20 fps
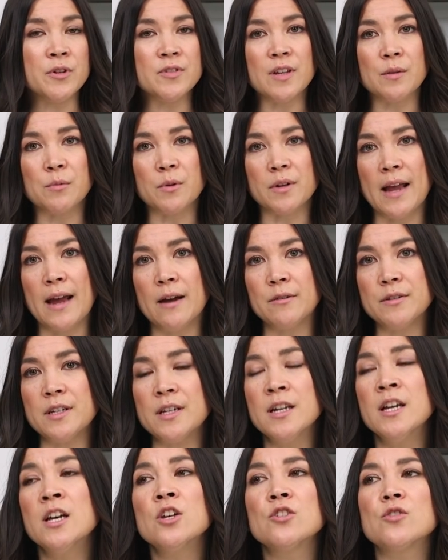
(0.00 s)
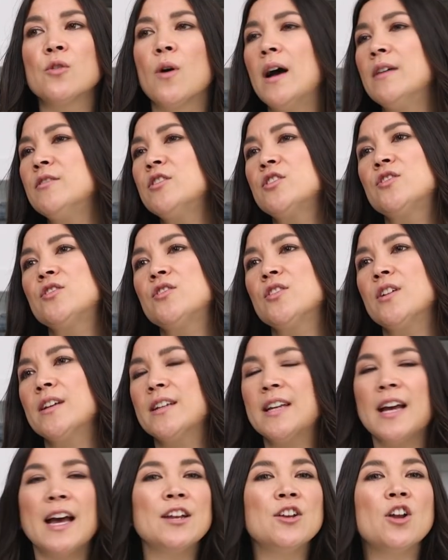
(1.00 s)
Edward County. So I just
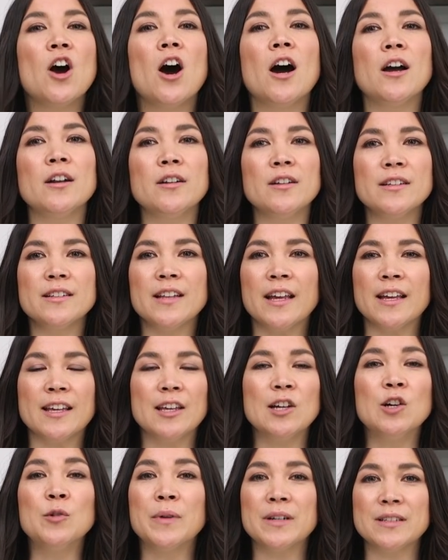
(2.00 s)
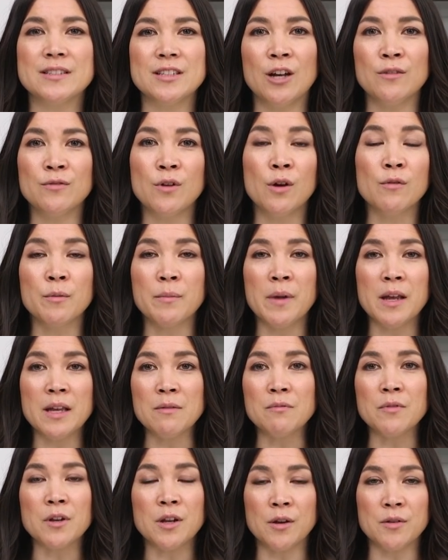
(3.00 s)
cannot like kill myself over
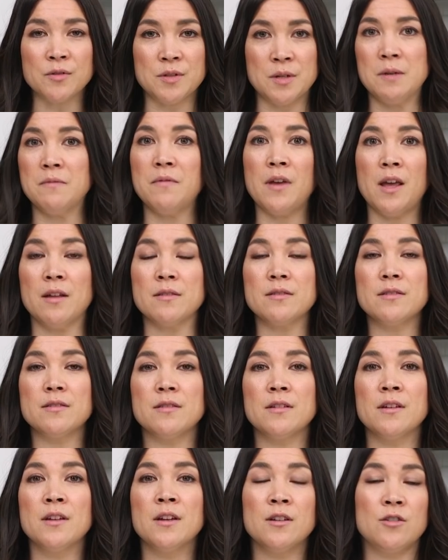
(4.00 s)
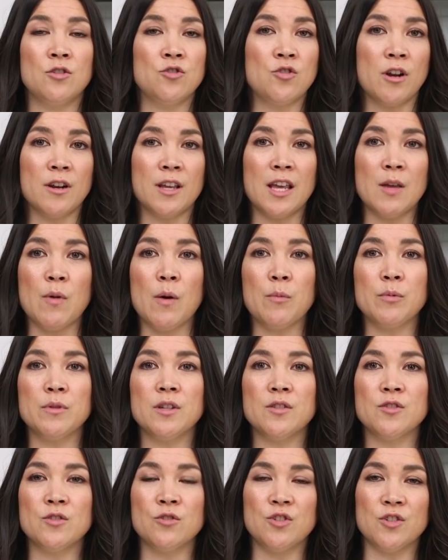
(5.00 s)
making videos in advance to try to keep up with
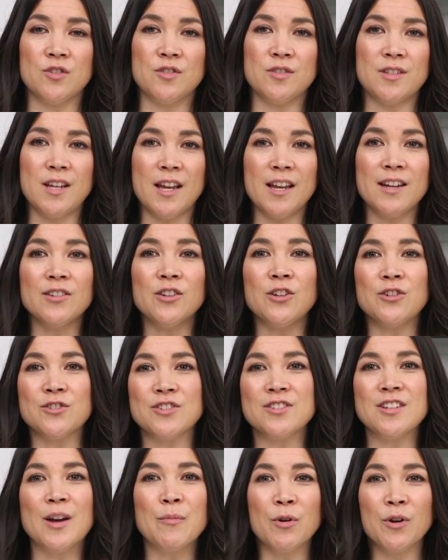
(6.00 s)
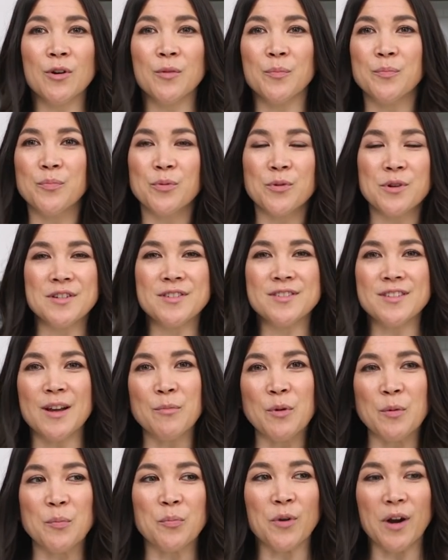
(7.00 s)
this. So just taking a little
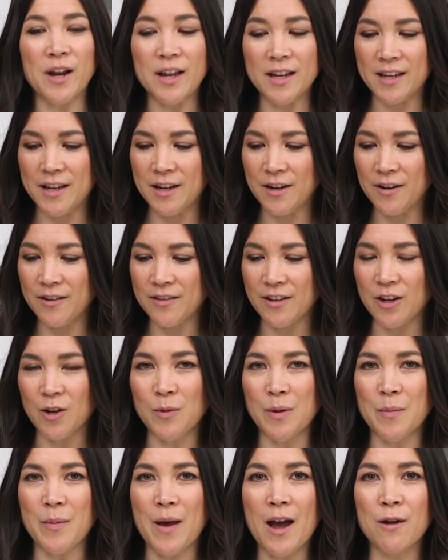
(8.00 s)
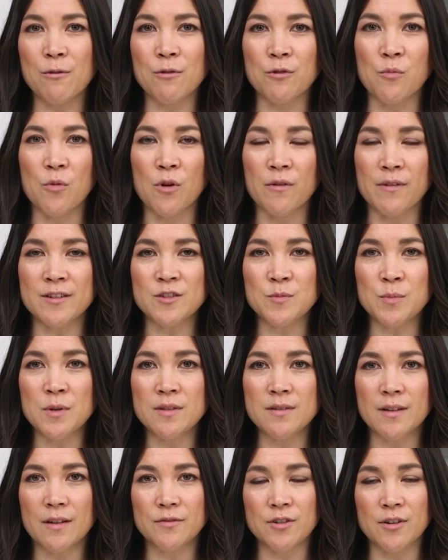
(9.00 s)
pre-summer break here, and then I'll be back with more
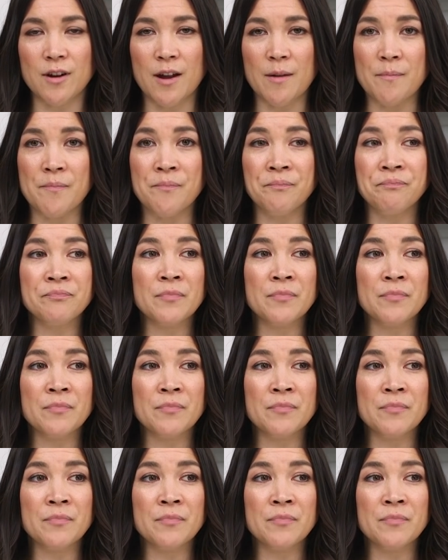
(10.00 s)
recipes after I'm